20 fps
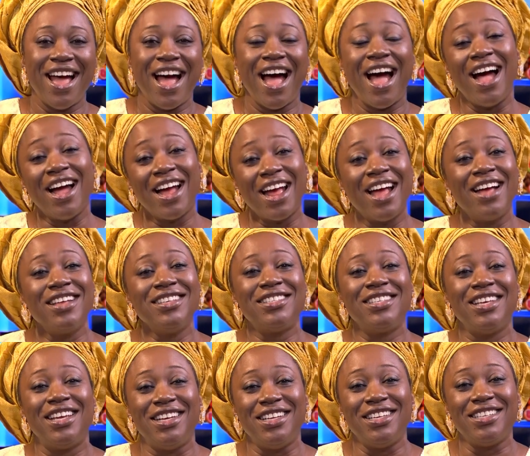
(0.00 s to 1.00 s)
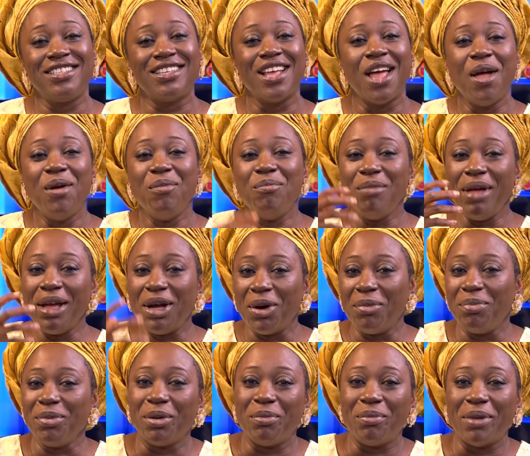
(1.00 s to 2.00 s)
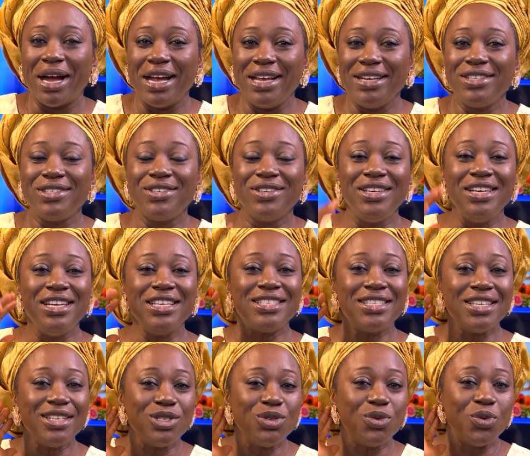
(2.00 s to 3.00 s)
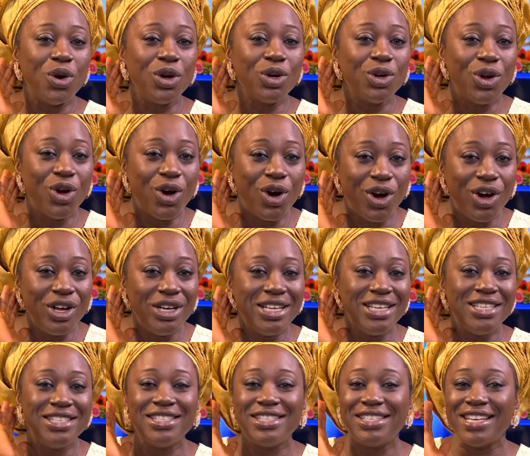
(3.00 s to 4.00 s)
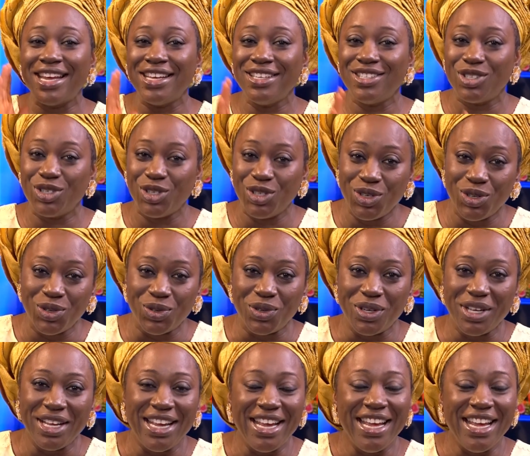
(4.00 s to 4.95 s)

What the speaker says: Our counsel is, make up your mind to listen to what God is saying to you